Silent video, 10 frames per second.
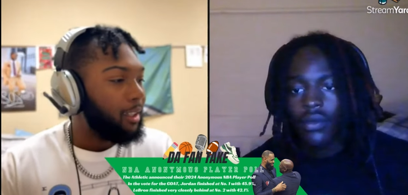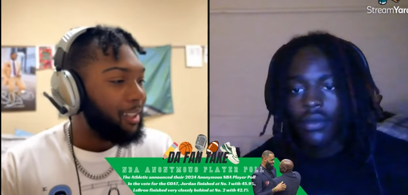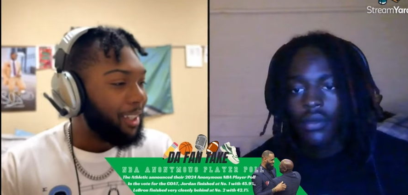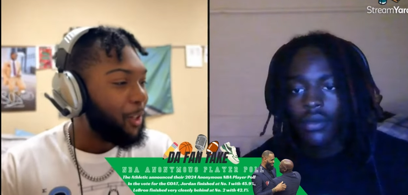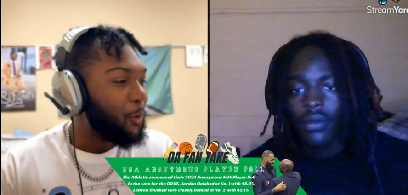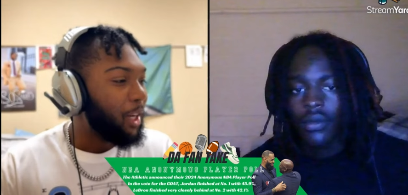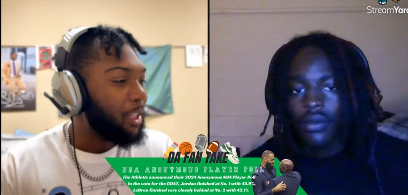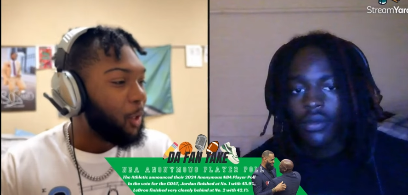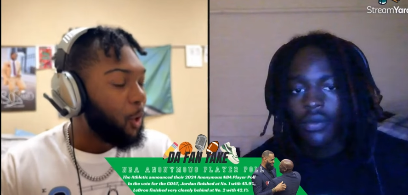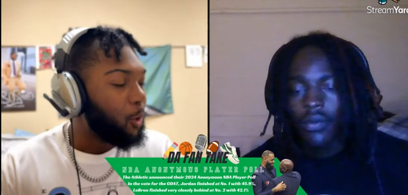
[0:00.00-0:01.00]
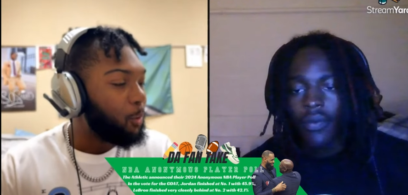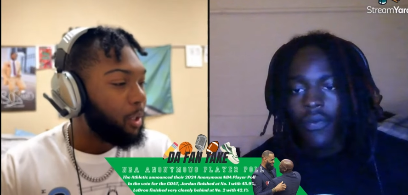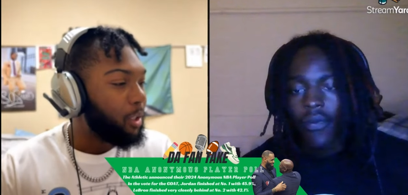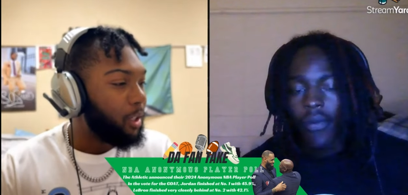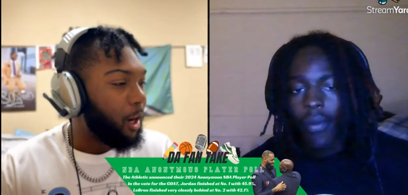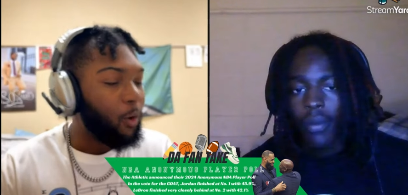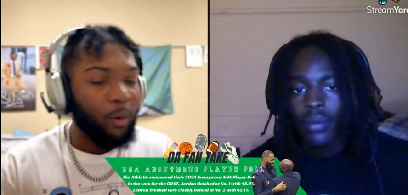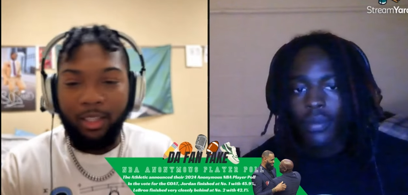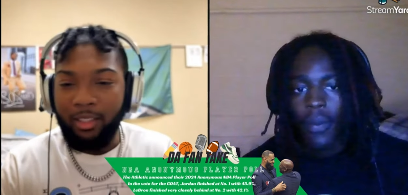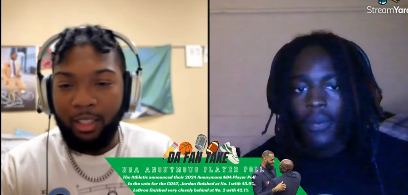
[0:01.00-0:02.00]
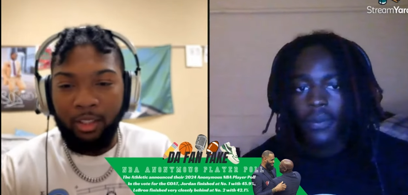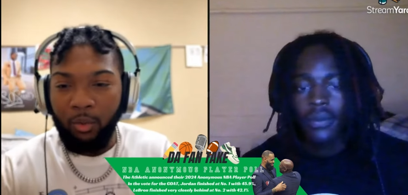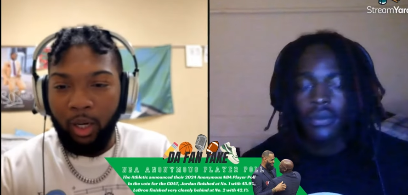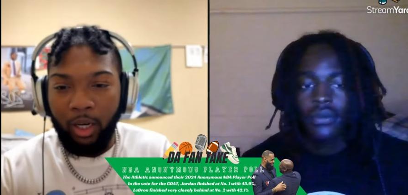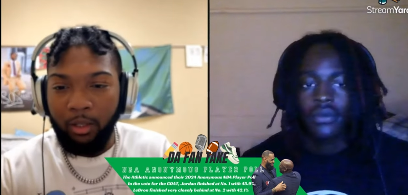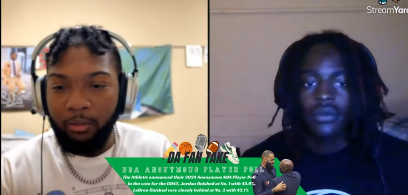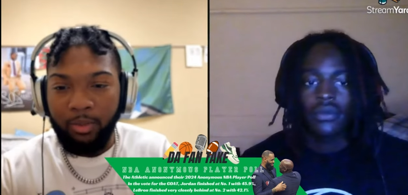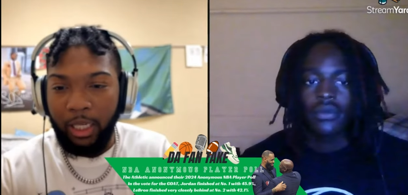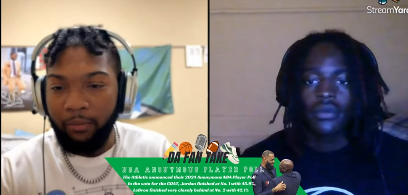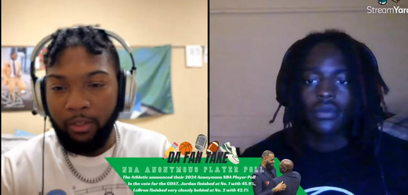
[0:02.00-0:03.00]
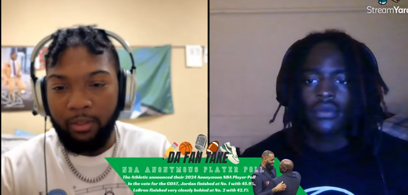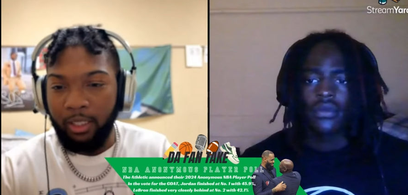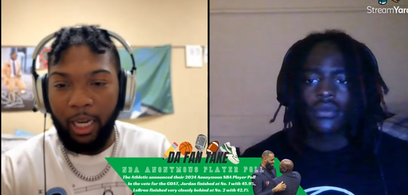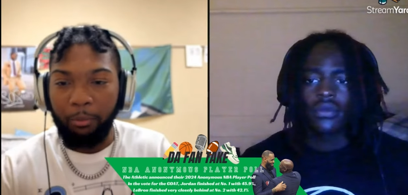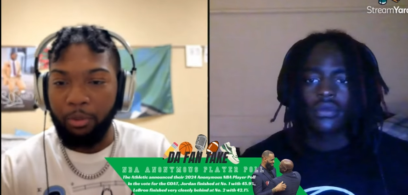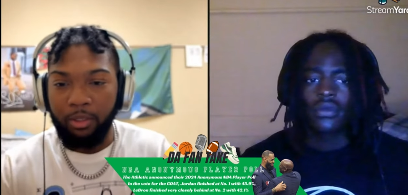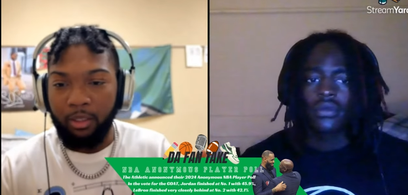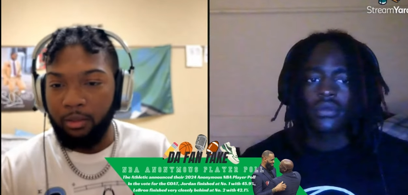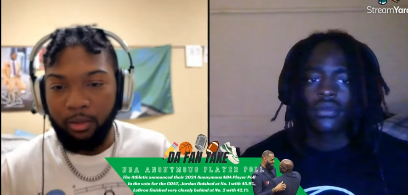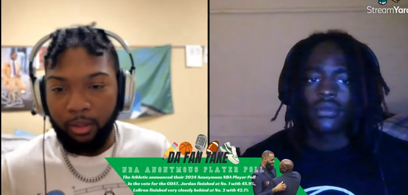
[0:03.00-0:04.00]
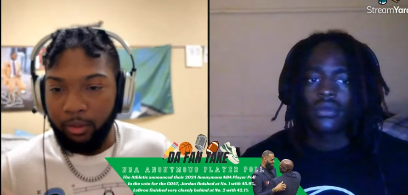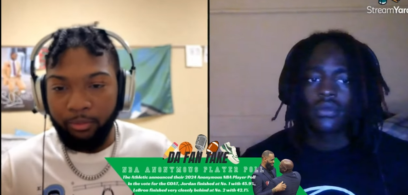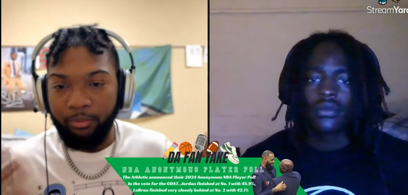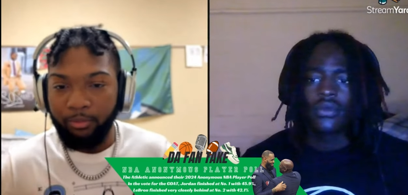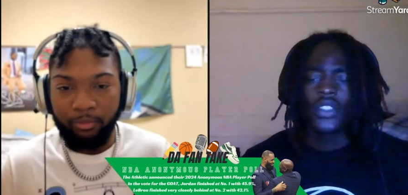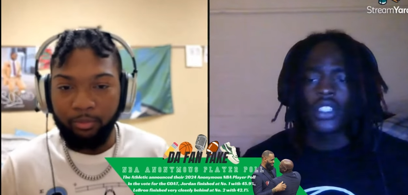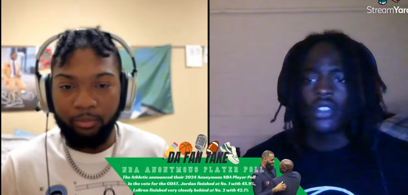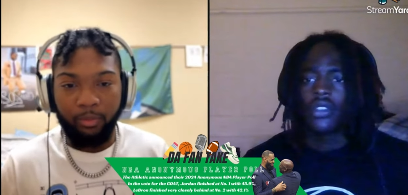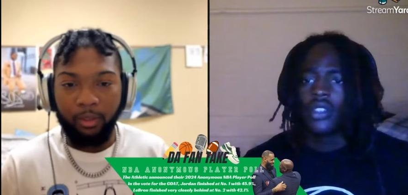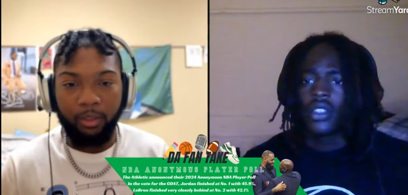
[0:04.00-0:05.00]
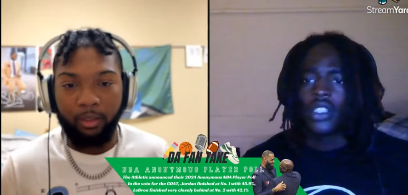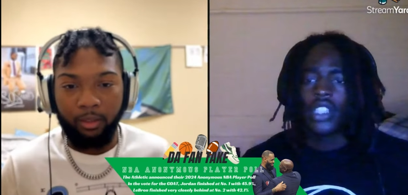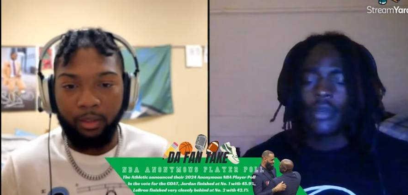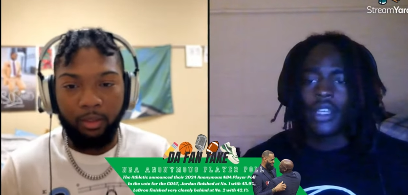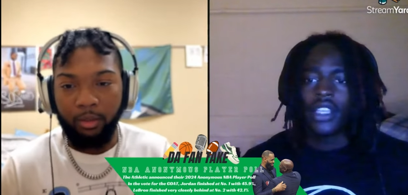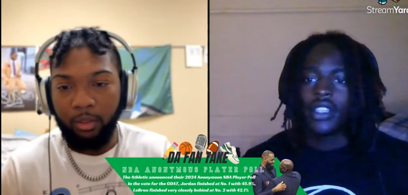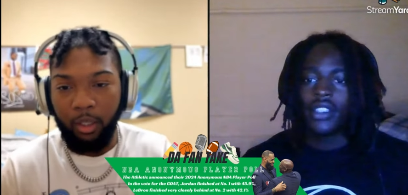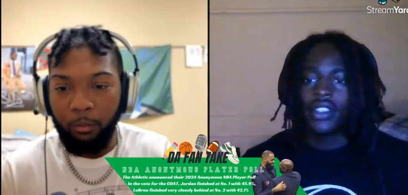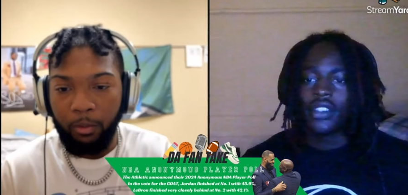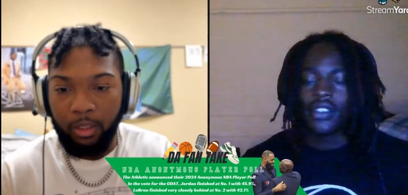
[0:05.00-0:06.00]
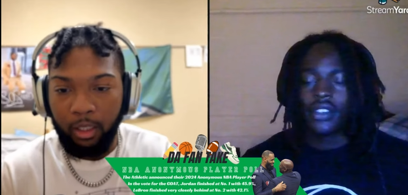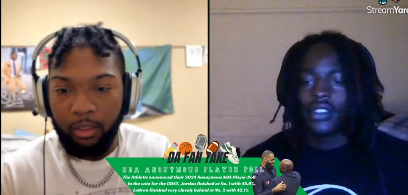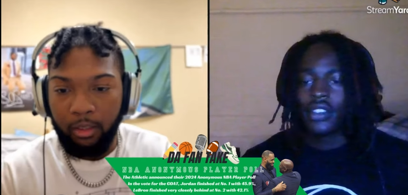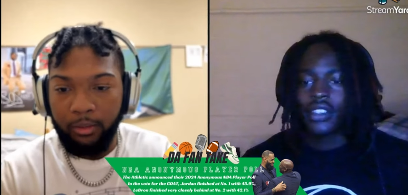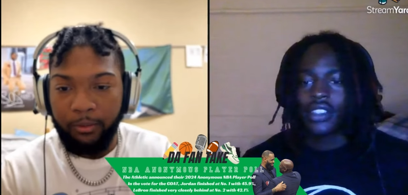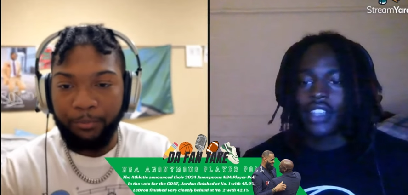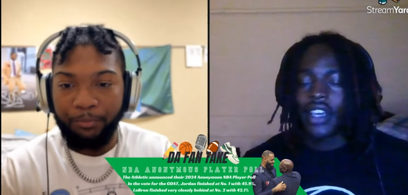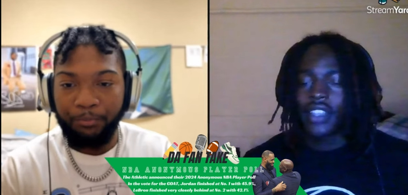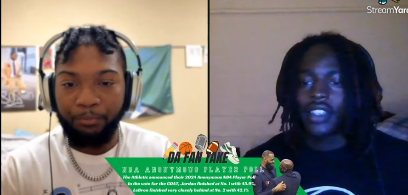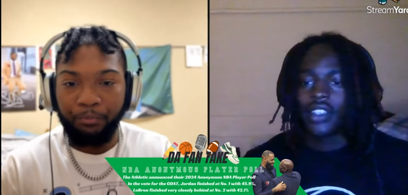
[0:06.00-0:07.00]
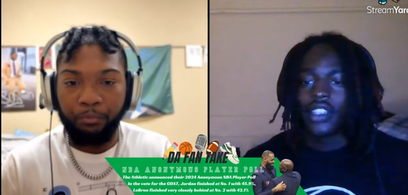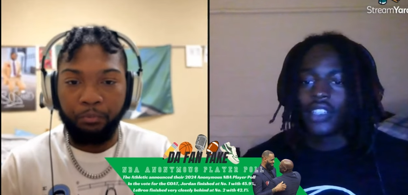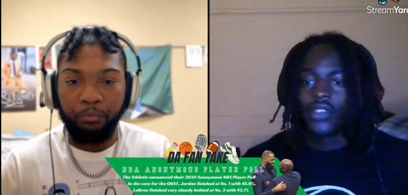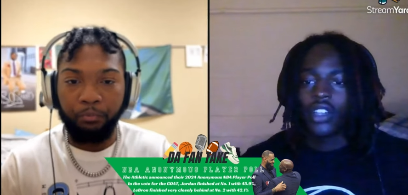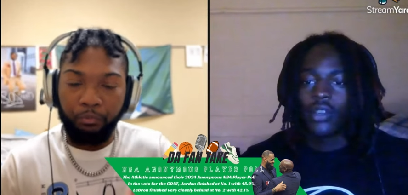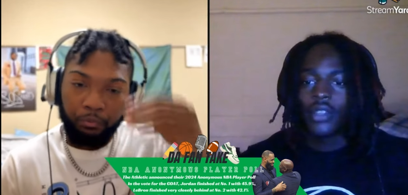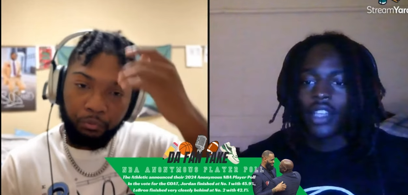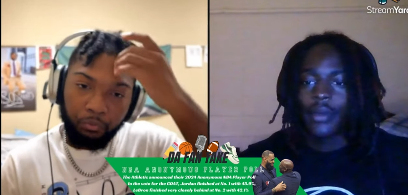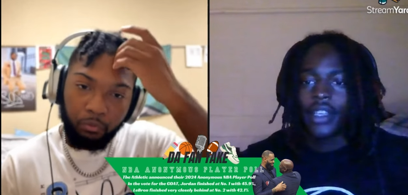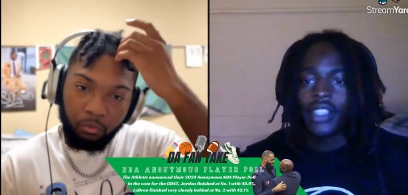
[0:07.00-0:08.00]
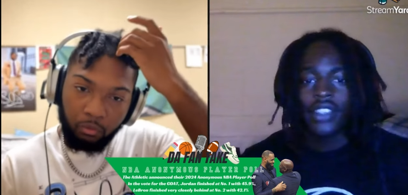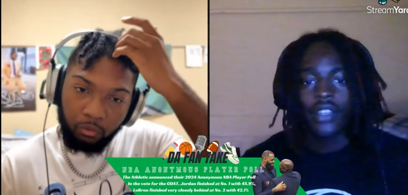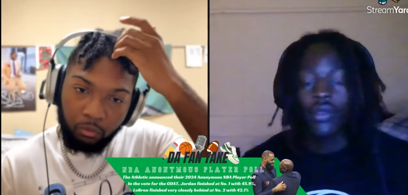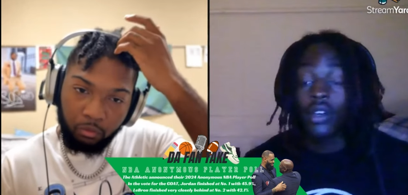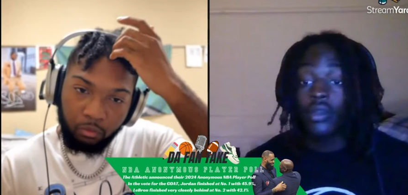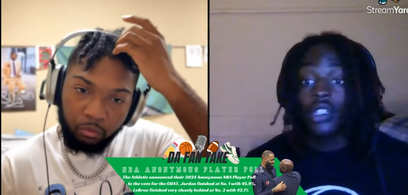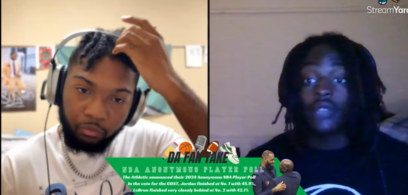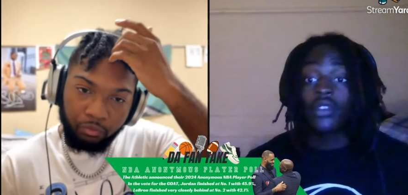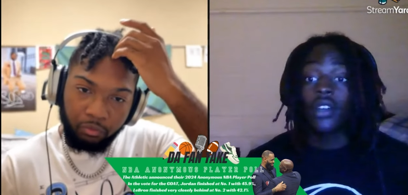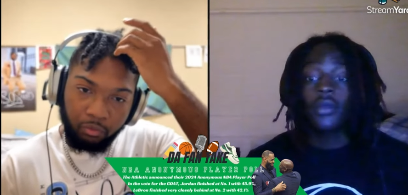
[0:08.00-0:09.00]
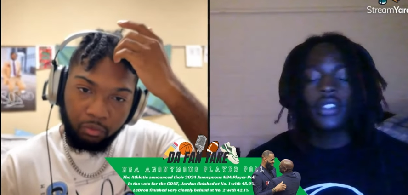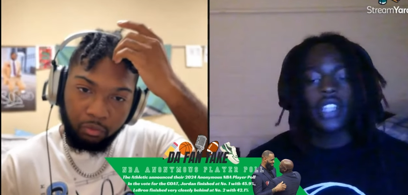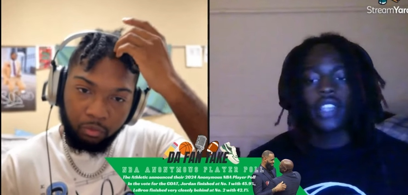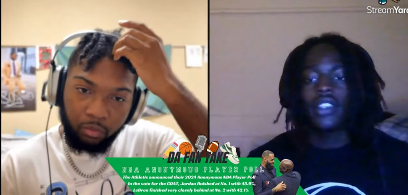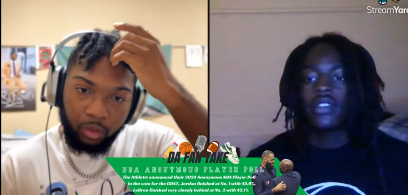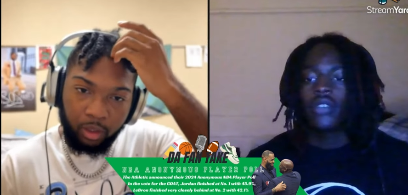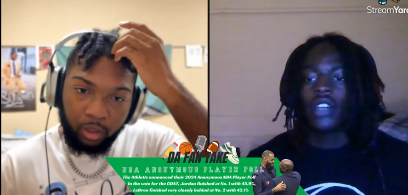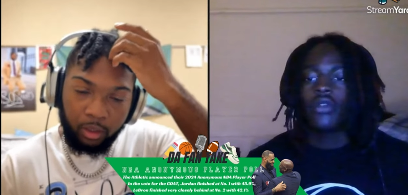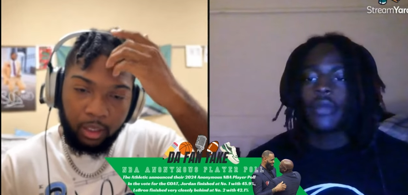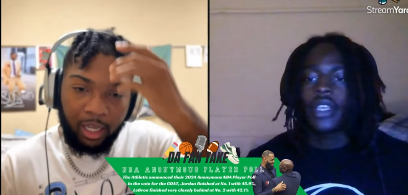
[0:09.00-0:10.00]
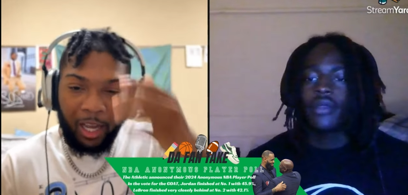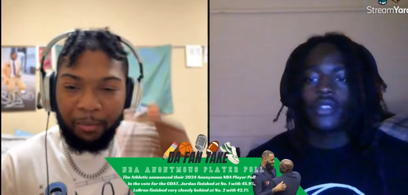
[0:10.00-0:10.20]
Speaker 1: anyways, Kobe always gets around seven to nine percent. So
Speaker 2: for sure. Because I mean, it's, it's, guys that love Kobe. I mean, it's nothing wrong with loving Kobe because I love Kobe. Man, I